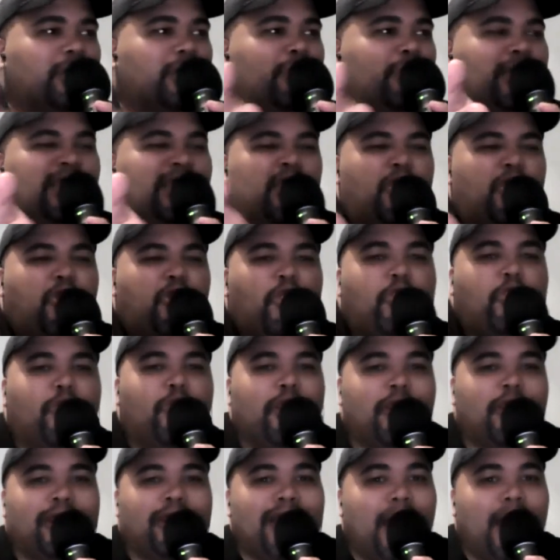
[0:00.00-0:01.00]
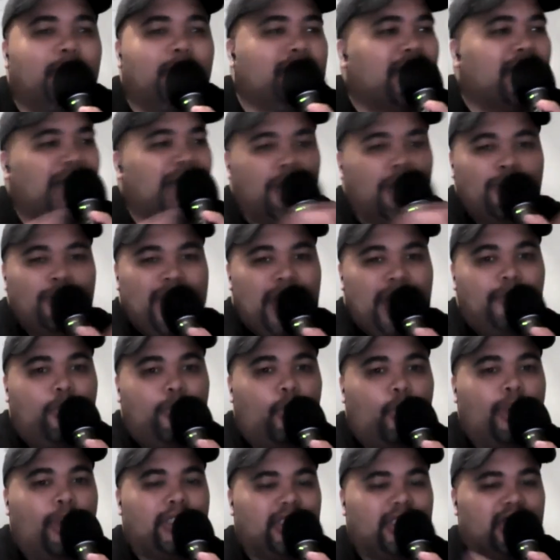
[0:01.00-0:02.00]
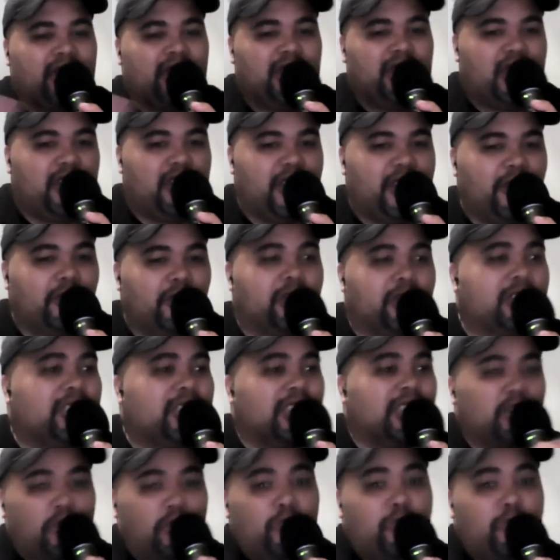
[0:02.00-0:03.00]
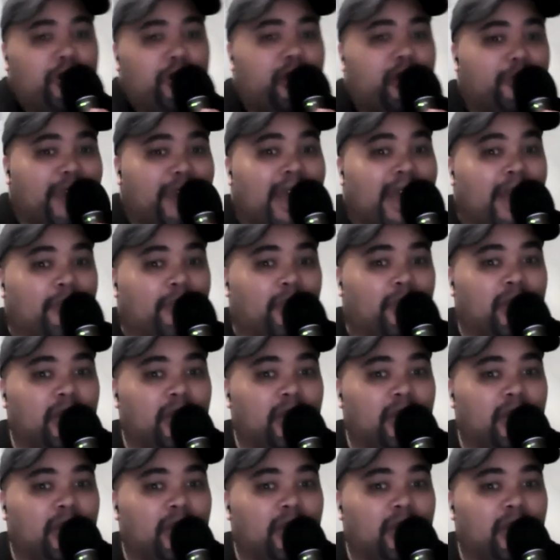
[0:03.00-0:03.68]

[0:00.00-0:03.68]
But it's a 33-year gap. It's not like Bad Boys 16 years. This is a 33-year gap.